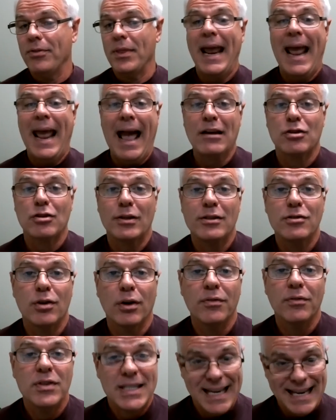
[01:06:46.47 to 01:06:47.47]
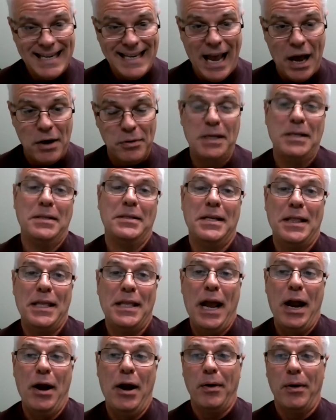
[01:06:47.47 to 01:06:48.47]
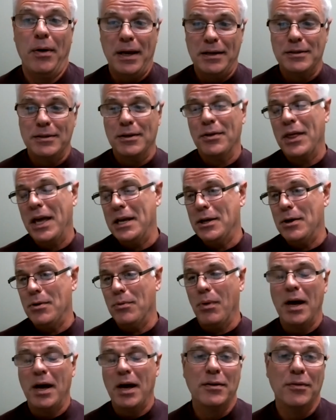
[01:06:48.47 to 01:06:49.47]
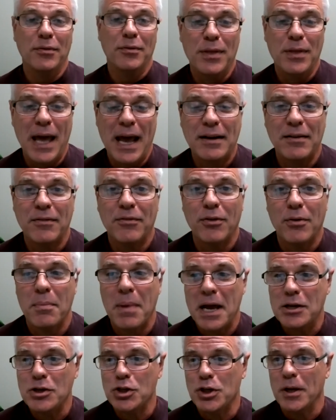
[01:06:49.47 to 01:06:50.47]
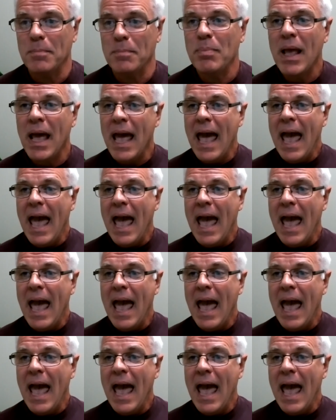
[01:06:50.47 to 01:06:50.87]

They actually serve 10 counties in the area. So thank you, Rhonda, for that information.